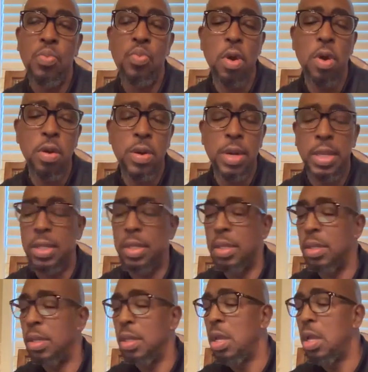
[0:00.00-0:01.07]
worried.
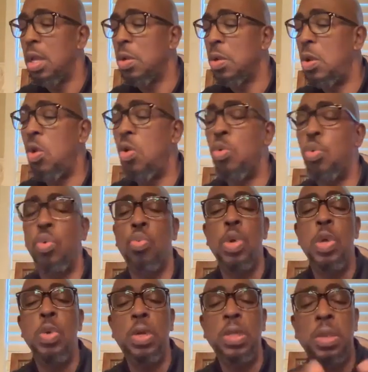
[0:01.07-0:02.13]
No,
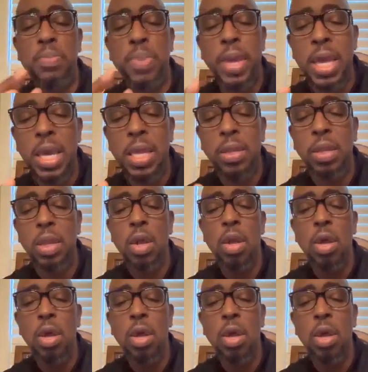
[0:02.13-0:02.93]
we will depend